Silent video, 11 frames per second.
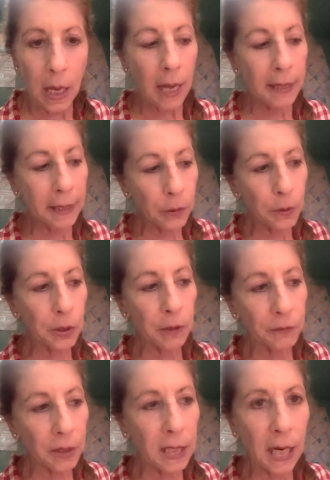In other words,
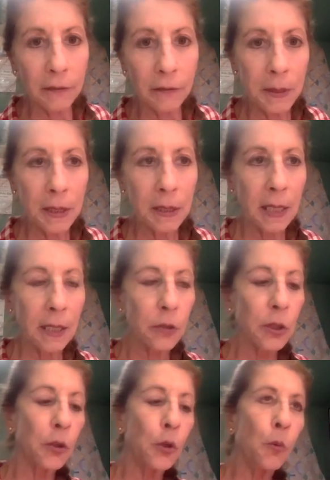if the government thinks
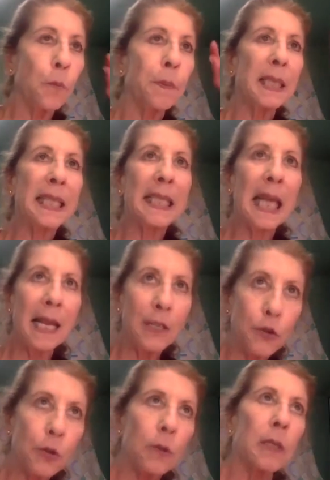that you
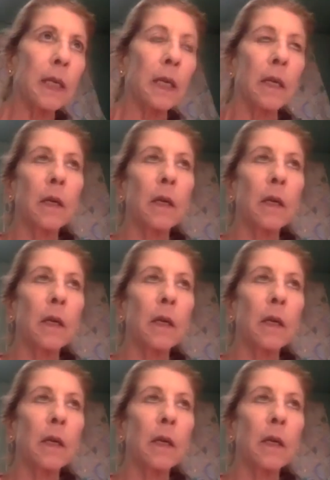potentially